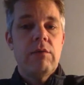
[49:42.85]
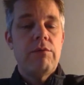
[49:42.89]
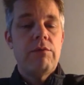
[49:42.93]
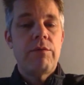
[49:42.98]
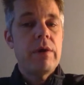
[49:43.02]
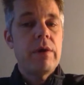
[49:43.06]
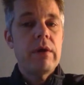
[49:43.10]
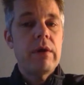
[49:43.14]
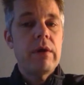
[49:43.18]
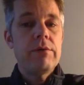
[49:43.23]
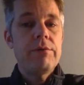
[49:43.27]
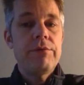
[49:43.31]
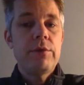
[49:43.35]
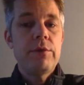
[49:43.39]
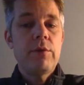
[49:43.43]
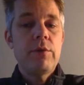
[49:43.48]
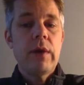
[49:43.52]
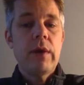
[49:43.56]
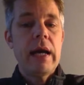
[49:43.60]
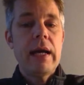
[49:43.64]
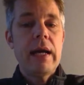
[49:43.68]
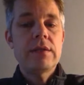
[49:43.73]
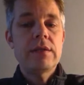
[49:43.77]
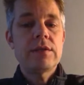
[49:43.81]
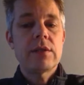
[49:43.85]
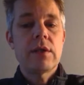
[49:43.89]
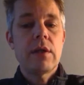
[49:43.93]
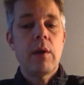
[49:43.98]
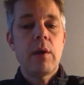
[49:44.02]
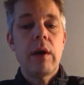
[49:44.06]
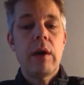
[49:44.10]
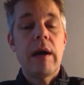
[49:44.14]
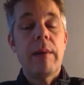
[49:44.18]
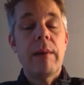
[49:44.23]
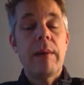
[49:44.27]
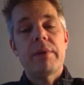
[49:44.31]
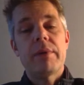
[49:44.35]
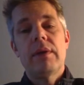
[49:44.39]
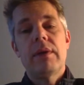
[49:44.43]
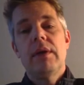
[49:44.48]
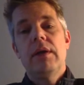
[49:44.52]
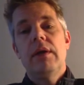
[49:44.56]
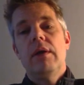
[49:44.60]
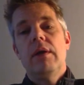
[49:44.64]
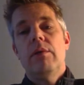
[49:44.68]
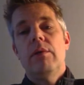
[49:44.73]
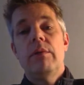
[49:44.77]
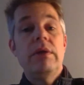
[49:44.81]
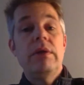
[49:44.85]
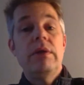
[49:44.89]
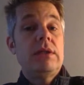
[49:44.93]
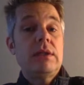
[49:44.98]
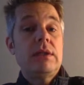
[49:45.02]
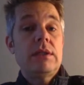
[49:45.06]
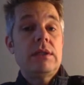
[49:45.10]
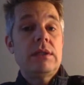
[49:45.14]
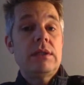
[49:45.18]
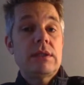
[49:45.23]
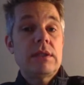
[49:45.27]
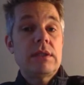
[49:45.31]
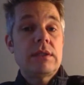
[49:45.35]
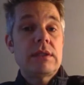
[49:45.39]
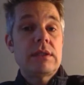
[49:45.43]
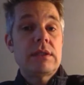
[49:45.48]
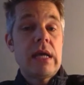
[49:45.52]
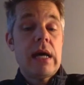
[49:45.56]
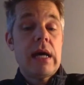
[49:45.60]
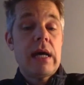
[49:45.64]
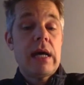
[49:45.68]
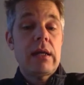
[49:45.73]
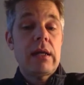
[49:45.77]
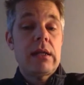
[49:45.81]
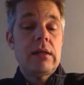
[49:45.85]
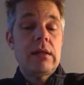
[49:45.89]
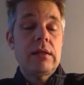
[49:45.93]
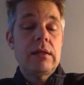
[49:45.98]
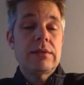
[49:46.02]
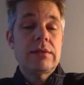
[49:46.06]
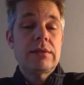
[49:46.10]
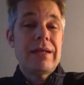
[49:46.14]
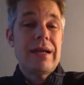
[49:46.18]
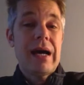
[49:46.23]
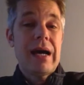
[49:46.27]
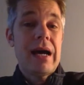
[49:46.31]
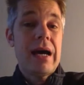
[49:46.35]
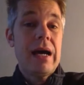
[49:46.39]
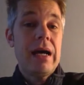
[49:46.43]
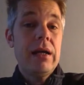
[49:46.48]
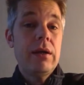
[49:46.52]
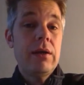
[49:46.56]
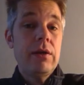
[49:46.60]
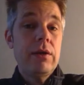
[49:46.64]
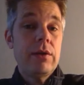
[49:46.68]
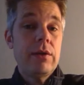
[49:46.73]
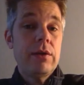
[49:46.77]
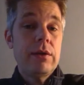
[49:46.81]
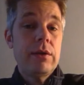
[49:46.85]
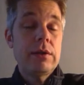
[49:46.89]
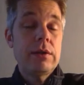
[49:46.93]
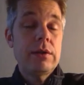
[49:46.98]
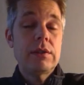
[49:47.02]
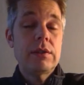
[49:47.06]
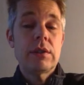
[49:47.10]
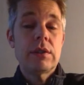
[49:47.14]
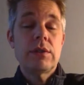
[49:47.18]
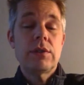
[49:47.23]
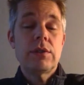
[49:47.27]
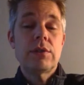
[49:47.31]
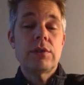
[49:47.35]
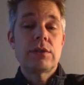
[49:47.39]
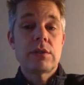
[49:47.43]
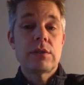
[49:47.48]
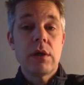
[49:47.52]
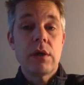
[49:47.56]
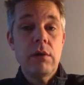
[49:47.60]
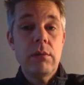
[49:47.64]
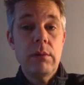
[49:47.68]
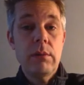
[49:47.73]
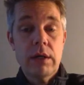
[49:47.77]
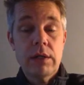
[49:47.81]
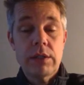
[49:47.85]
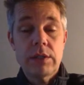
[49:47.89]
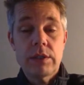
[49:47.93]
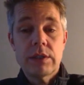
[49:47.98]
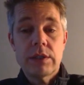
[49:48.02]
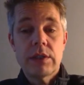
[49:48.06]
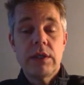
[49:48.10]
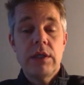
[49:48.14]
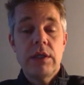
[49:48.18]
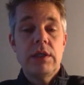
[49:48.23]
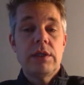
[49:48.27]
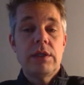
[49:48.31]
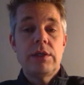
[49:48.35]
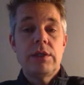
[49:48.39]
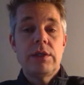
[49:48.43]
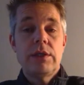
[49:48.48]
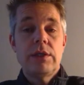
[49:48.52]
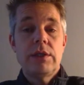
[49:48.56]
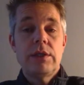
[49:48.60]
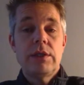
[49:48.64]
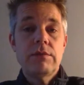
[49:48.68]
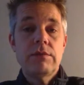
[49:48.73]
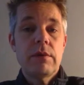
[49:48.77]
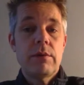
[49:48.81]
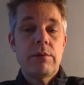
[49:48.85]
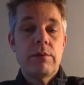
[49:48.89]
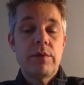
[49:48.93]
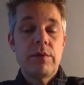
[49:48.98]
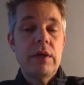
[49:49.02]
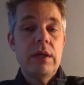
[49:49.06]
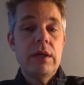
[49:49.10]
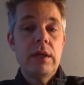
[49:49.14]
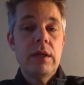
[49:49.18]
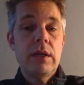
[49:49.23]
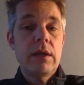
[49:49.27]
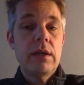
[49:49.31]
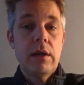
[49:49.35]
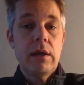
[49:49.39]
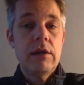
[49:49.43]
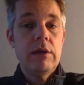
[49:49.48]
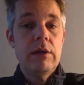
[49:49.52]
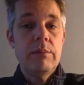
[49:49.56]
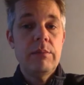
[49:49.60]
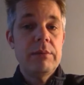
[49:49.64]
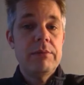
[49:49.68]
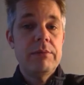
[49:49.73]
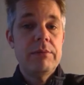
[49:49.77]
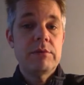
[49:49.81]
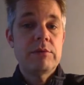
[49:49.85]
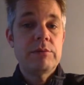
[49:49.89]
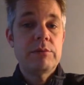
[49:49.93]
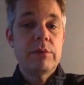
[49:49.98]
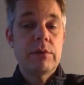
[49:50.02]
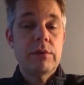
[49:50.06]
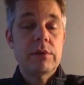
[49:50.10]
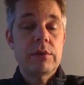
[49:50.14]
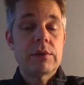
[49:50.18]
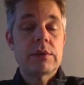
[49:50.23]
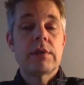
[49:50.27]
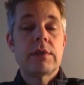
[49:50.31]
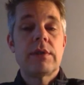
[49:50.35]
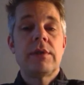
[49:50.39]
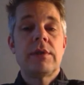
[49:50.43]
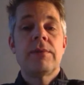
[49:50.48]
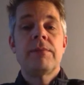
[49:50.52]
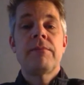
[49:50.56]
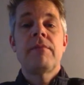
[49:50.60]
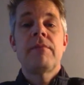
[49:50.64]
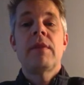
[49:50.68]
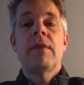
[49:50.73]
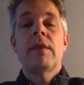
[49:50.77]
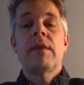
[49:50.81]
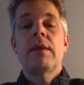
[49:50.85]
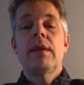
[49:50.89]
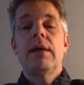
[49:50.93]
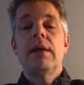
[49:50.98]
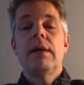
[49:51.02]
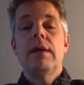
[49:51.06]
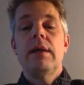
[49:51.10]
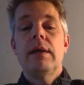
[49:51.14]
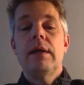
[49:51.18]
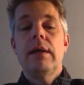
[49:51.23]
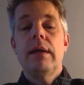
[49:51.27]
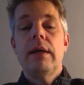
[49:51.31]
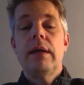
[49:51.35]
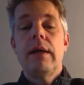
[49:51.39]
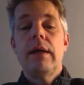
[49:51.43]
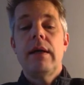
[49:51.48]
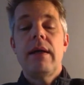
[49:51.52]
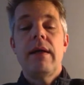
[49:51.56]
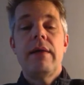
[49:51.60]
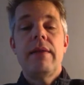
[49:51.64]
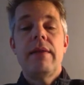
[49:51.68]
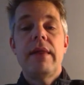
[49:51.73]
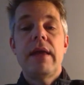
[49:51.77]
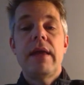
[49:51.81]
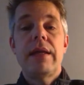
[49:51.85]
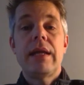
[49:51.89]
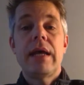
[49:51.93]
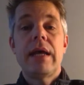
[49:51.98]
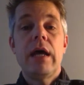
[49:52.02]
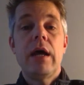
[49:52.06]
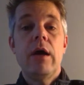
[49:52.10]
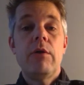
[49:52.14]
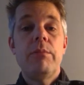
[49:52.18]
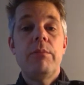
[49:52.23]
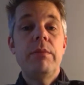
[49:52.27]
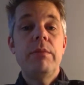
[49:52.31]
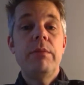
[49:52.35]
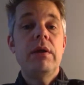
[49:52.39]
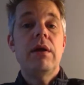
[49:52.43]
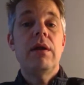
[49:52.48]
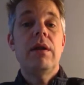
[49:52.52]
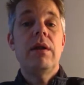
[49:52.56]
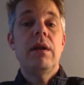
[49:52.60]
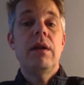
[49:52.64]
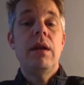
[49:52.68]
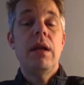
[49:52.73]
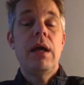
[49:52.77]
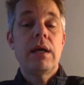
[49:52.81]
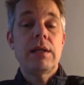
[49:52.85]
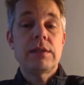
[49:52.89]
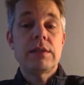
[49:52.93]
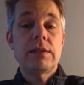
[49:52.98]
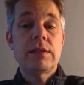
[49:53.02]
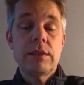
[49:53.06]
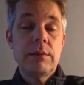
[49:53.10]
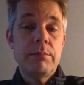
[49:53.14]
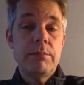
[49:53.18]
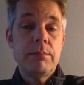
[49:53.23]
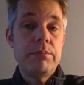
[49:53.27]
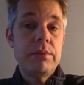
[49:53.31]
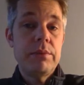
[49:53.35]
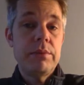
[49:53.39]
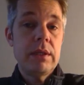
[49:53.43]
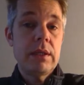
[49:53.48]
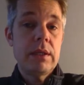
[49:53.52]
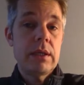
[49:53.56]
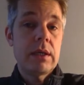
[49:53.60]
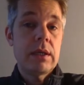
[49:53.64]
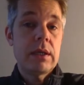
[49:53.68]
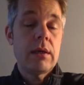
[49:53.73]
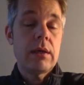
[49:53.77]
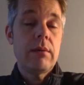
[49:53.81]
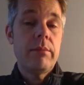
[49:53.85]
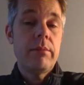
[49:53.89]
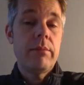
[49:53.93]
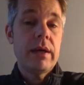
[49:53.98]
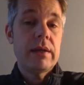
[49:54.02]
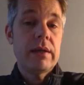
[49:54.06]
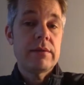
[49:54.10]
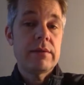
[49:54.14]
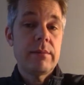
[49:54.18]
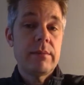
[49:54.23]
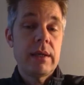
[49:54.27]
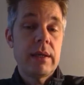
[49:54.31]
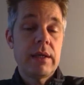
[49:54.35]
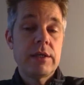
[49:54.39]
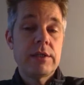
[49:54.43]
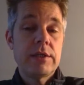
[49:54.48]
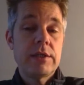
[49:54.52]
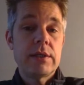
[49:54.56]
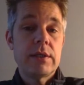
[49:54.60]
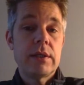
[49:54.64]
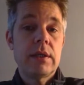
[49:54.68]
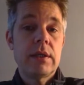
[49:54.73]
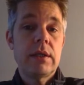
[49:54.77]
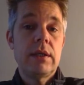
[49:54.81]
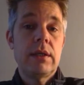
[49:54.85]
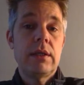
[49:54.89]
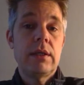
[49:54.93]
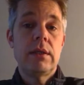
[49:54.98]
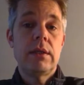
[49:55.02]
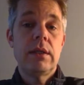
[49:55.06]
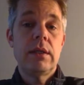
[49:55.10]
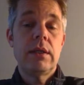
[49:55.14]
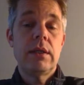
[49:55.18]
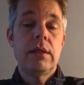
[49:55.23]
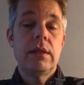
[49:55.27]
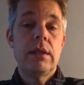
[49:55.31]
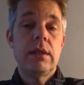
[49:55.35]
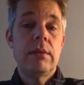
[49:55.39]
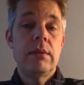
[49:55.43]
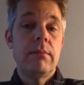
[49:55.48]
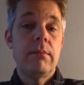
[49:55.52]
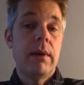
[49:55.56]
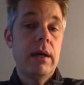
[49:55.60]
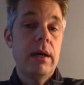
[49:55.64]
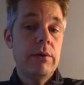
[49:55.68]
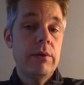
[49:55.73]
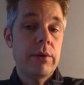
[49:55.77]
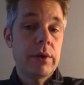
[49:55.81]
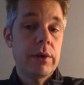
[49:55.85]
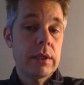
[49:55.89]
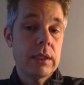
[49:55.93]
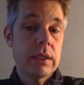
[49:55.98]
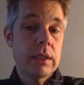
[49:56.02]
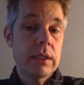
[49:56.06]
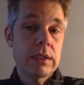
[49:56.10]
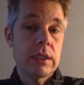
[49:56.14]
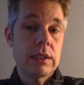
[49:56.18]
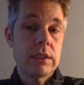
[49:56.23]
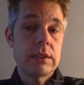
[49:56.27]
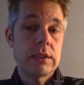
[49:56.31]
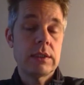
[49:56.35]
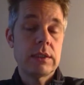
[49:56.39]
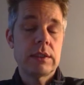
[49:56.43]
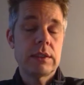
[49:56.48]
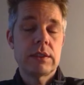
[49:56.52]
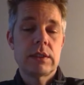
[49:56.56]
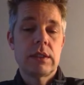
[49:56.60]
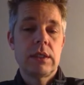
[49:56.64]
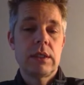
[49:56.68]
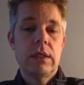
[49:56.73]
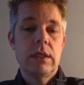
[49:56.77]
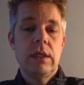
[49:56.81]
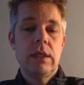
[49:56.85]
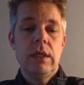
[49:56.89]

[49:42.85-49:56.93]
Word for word: very few hands go up, which is sad, because I learned so much just from reading other people's books, and that helped me a lot being a better manager in my organizations.